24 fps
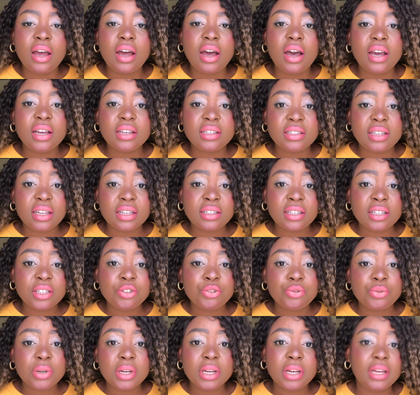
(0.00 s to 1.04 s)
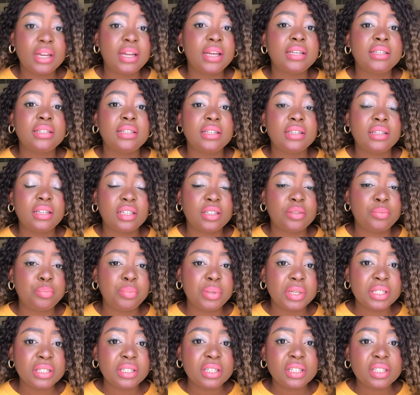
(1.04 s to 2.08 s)
I started realizing that
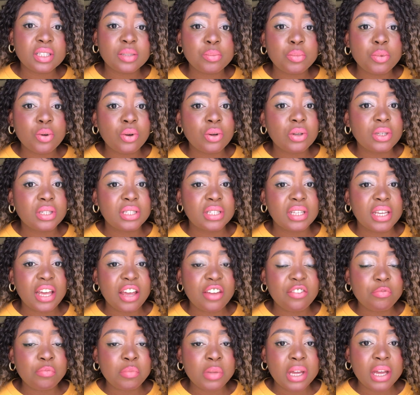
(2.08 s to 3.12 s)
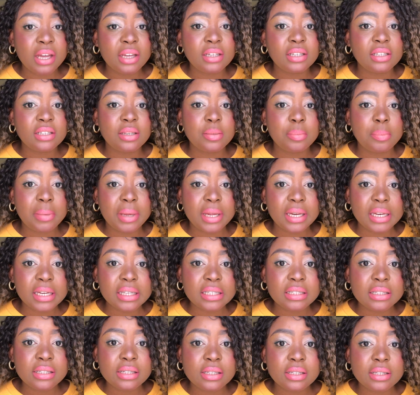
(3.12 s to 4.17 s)
business books gave me an
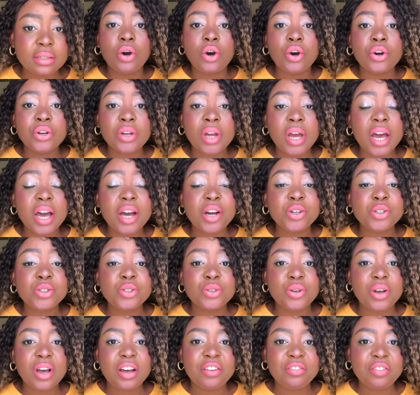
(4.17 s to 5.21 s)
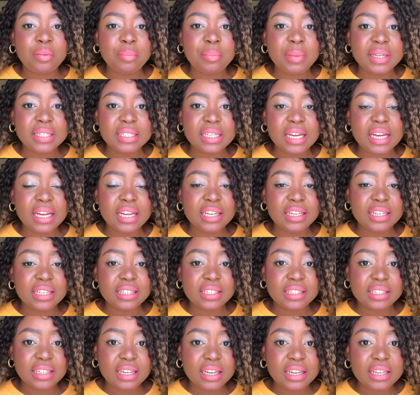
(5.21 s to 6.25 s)
independence on how to have a better
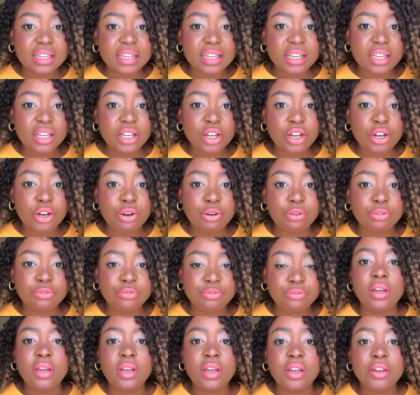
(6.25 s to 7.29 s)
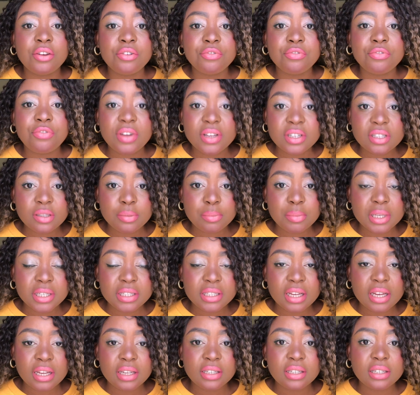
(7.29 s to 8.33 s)
understanding of investment
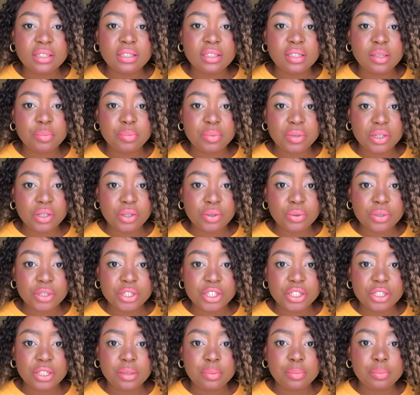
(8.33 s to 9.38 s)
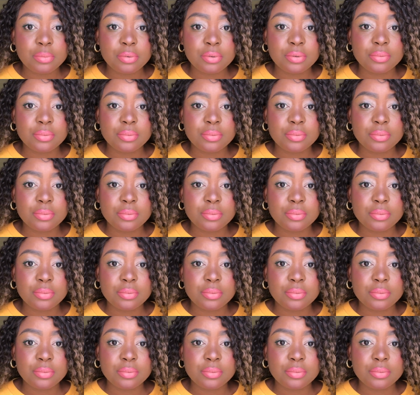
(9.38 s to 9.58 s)
and entrepreneurship.